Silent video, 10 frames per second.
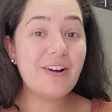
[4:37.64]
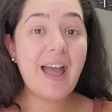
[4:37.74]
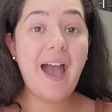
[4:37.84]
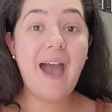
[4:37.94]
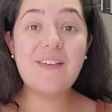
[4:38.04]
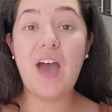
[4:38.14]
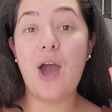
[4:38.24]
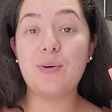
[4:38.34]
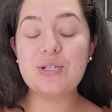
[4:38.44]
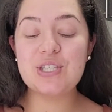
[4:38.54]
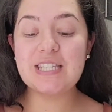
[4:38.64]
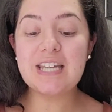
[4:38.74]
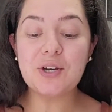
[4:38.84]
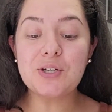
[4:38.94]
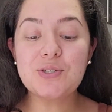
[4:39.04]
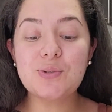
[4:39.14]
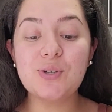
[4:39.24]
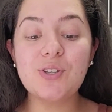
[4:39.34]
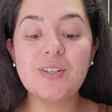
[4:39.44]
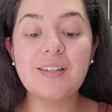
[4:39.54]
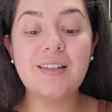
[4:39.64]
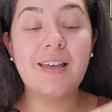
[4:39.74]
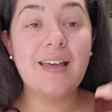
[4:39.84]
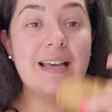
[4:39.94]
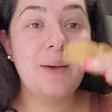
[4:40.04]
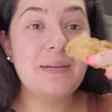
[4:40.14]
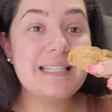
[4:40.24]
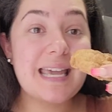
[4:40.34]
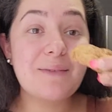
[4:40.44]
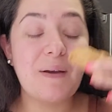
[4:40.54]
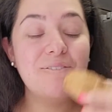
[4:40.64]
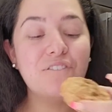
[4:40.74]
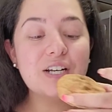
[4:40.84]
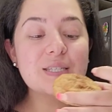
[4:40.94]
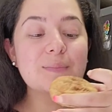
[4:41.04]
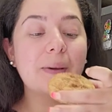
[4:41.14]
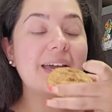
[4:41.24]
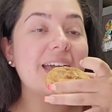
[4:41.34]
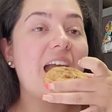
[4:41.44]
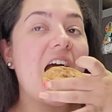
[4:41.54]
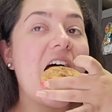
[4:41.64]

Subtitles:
I have our snickerdoodle. I'm gonna take my first bite.